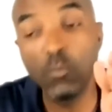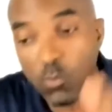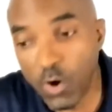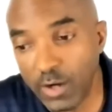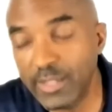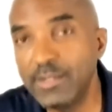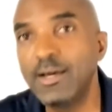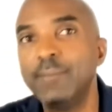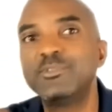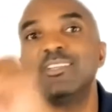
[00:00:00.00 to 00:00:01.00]
walking
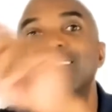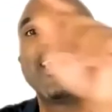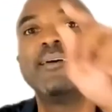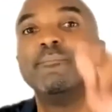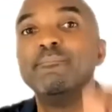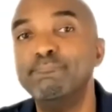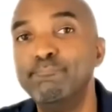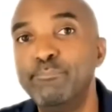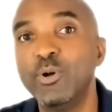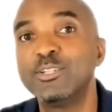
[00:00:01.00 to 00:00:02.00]
up to that
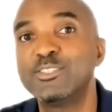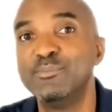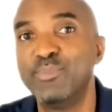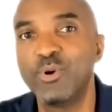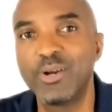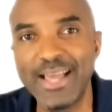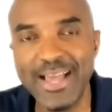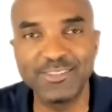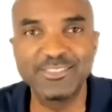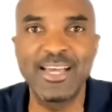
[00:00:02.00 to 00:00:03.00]
bulletin board
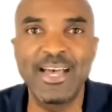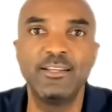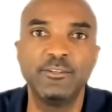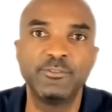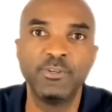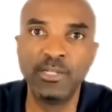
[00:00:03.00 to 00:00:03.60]
outside of